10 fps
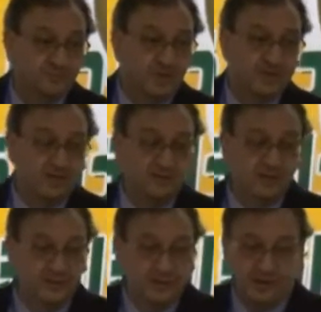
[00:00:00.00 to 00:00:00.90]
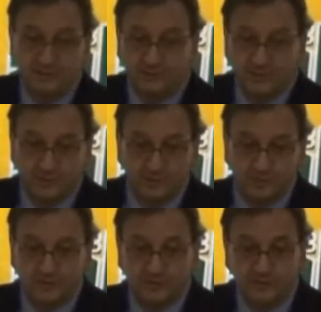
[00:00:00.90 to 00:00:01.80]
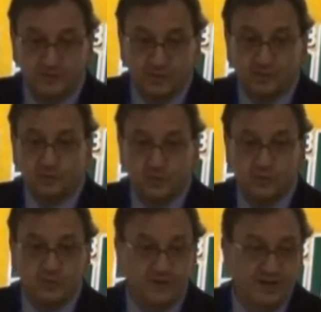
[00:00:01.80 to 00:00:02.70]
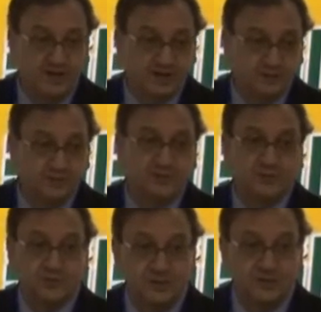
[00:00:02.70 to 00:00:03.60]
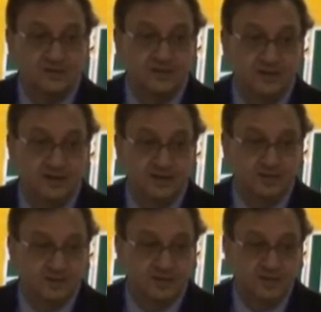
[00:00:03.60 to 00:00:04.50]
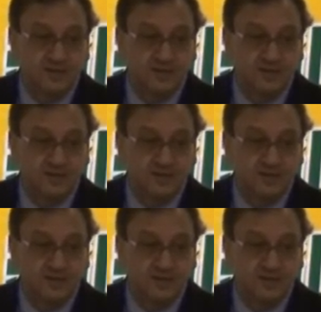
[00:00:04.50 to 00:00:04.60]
And every time they open, if they don't wash their hands or clean their hands,